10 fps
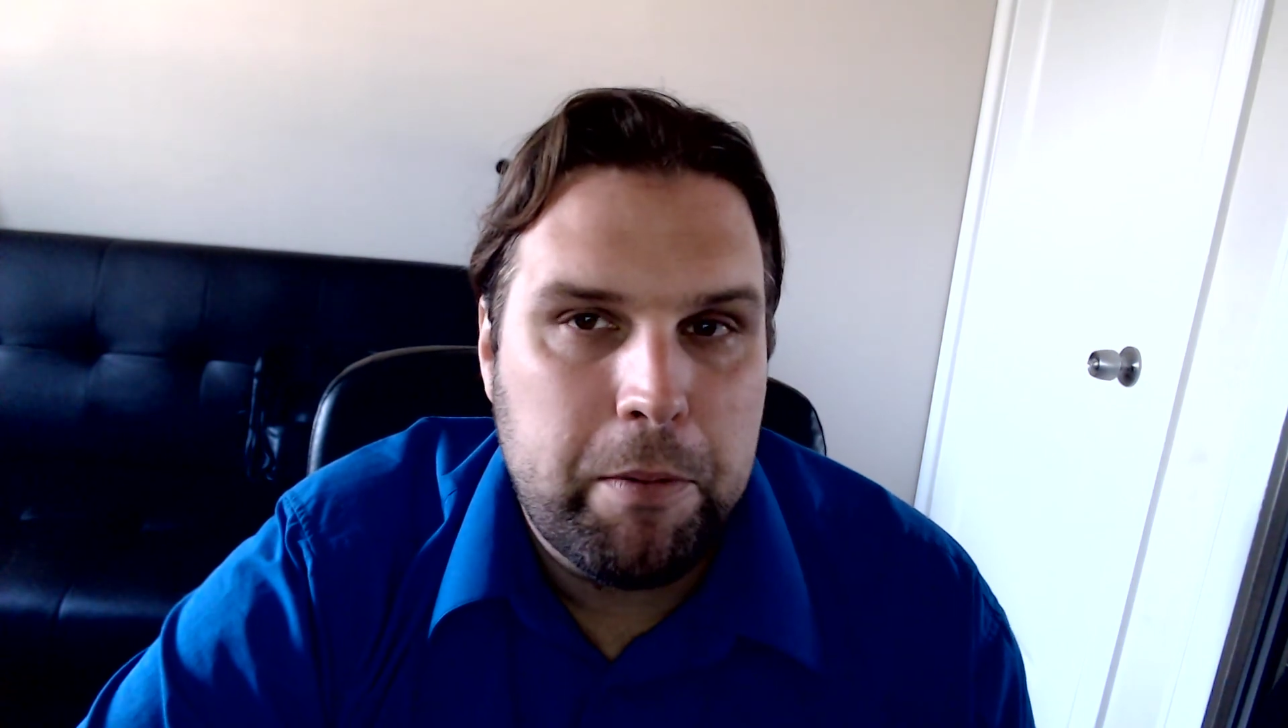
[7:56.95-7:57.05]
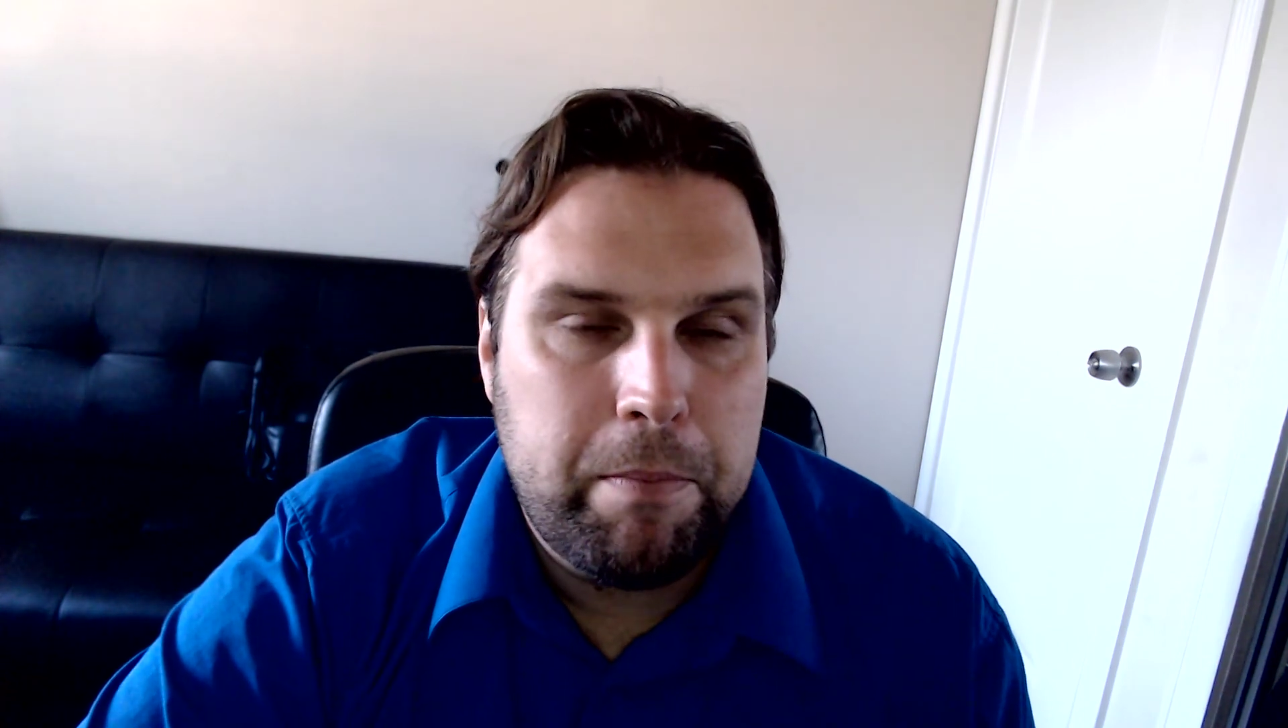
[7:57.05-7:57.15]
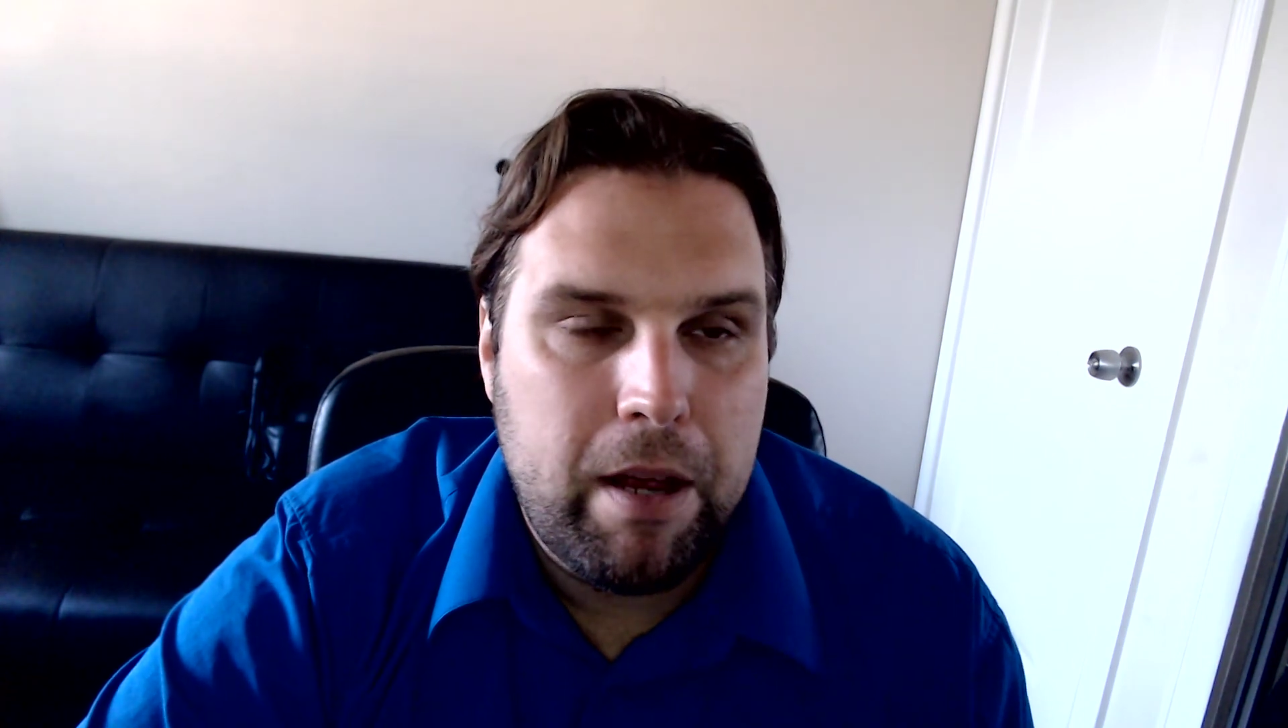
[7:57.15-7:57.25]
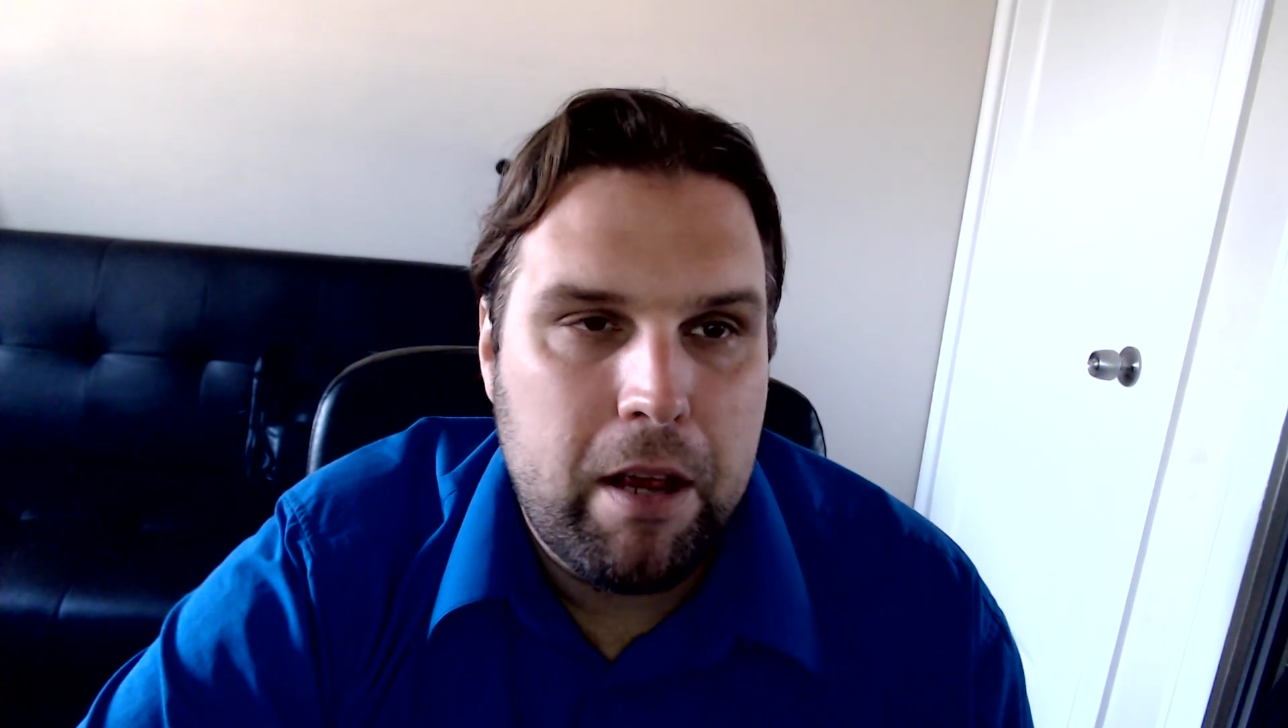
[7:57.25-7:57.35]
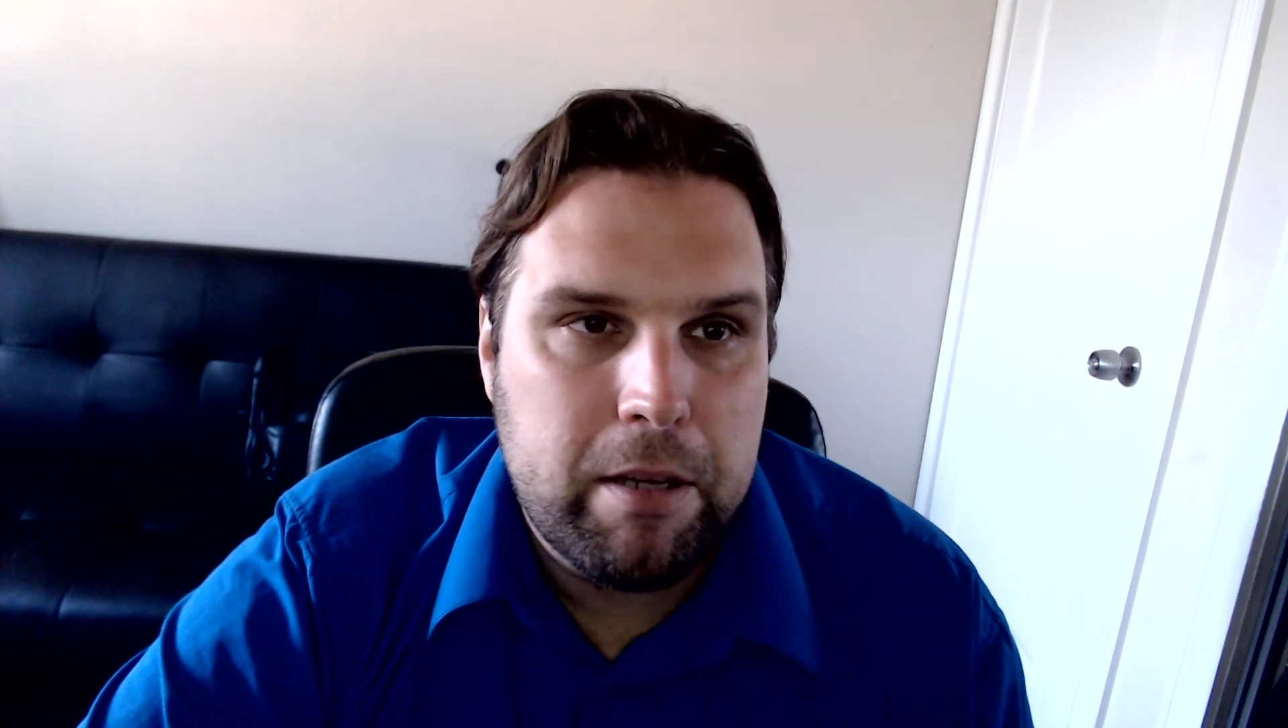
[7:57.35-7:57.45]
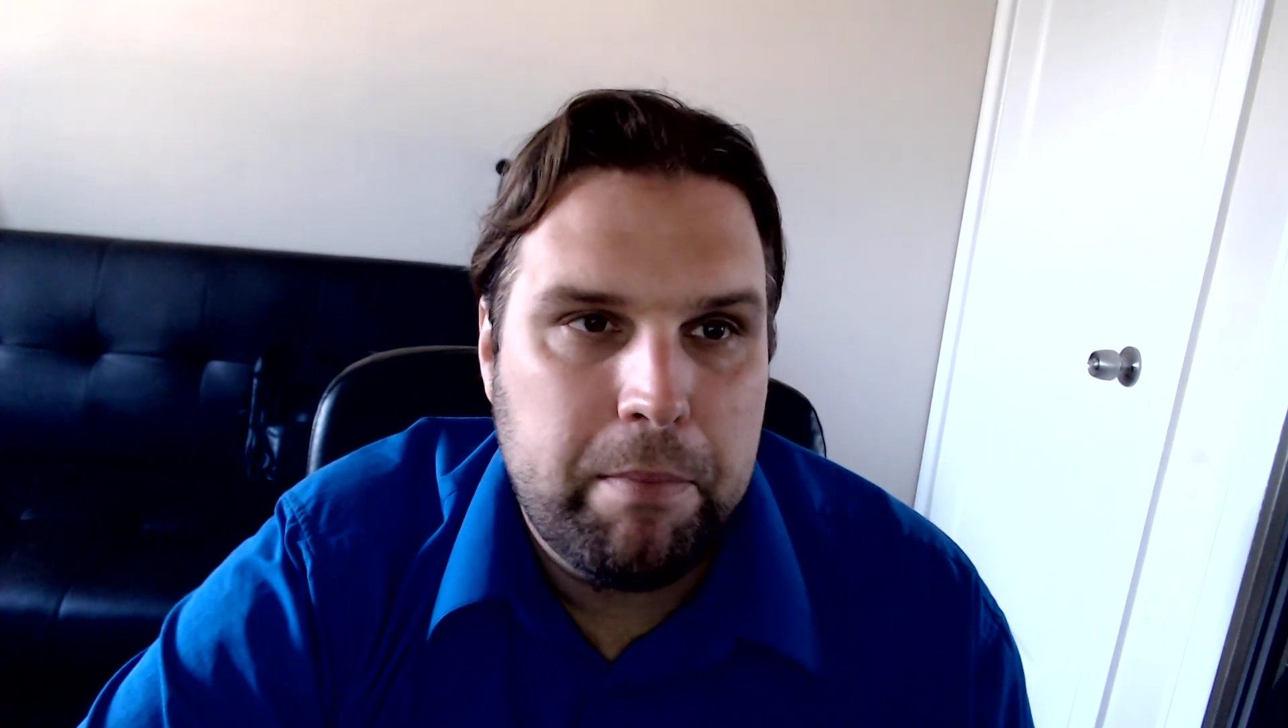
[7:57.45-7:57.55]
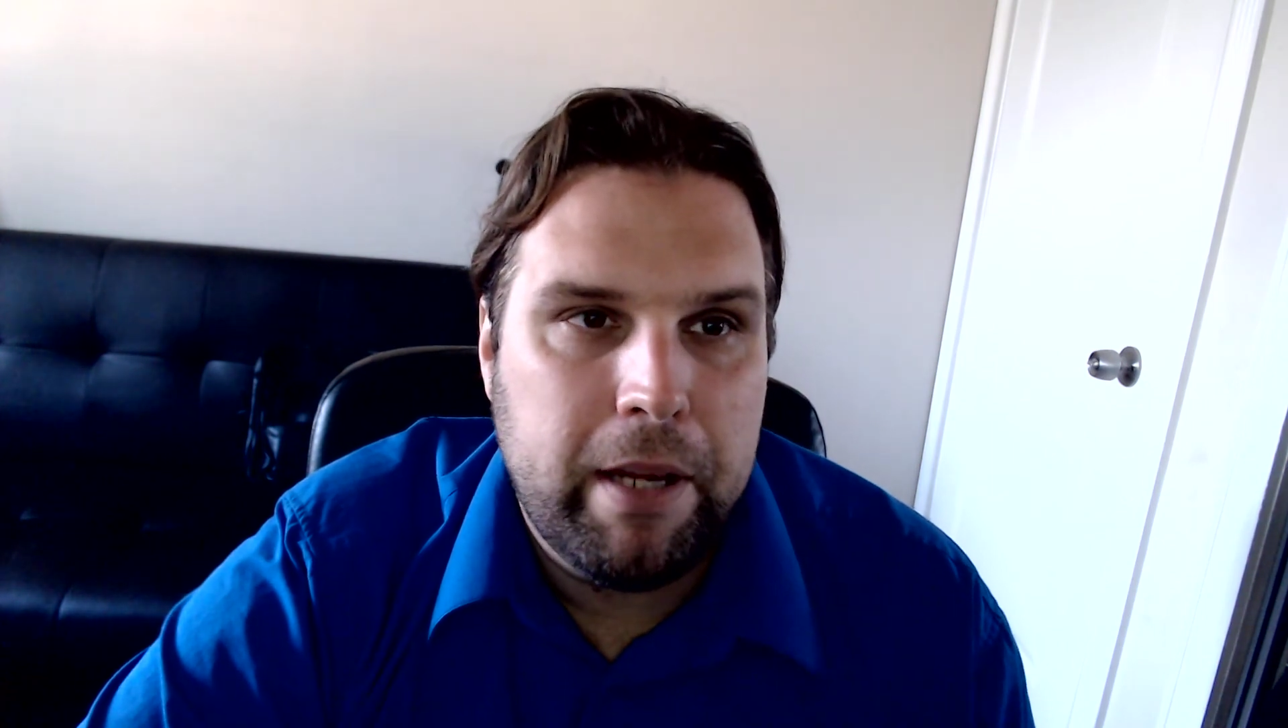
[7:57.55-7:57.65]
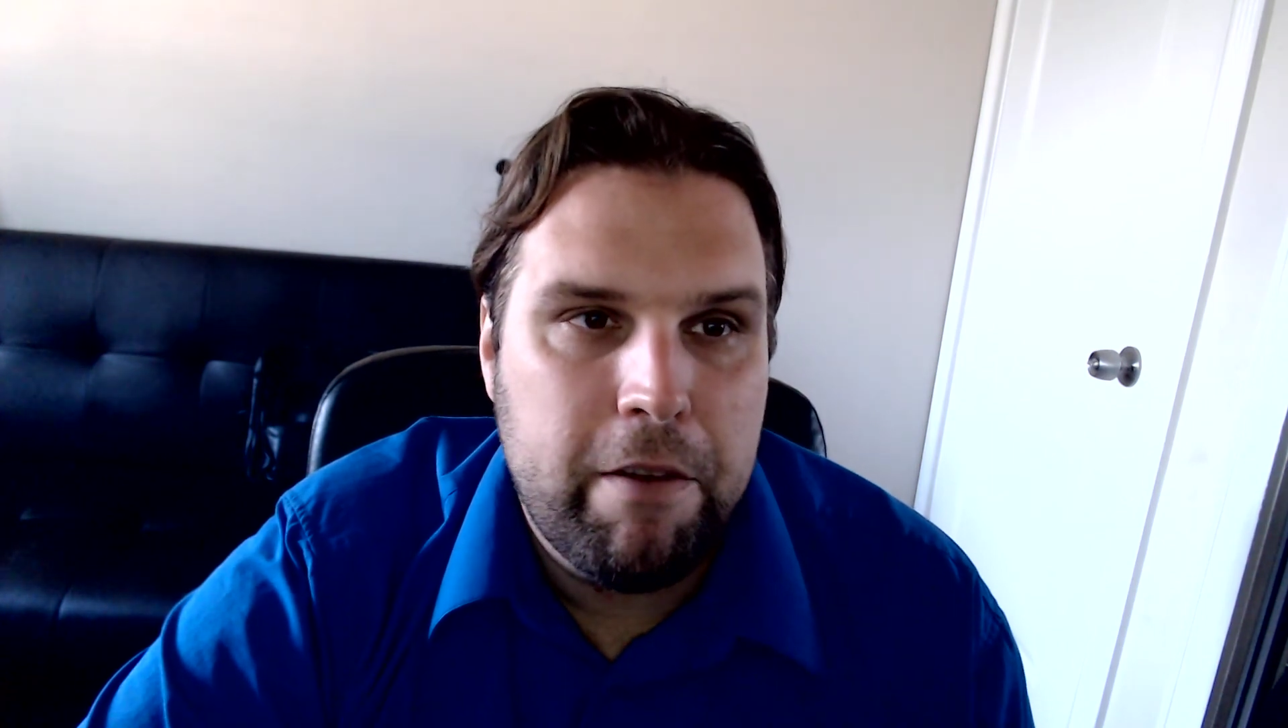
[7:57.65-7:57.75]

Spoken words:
possibly